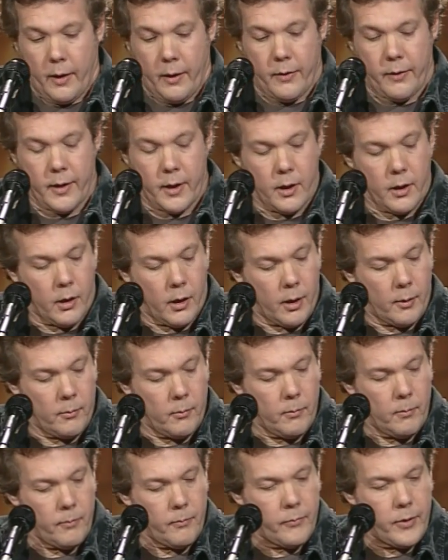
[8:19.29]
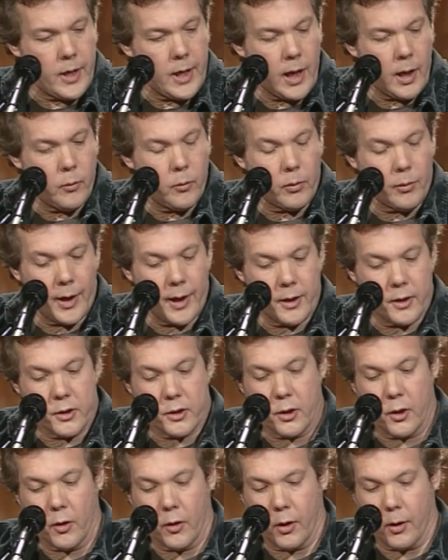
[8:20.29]
then um, then I will write a
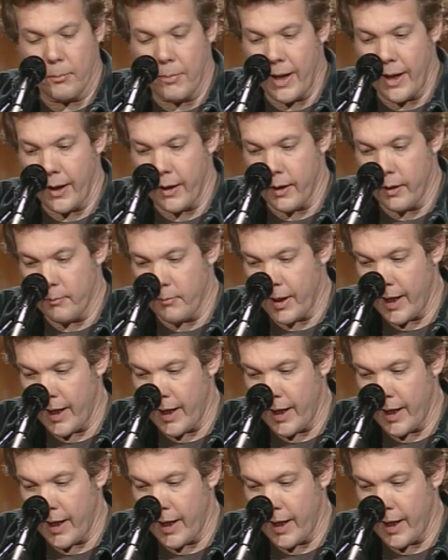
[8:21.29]
song about it.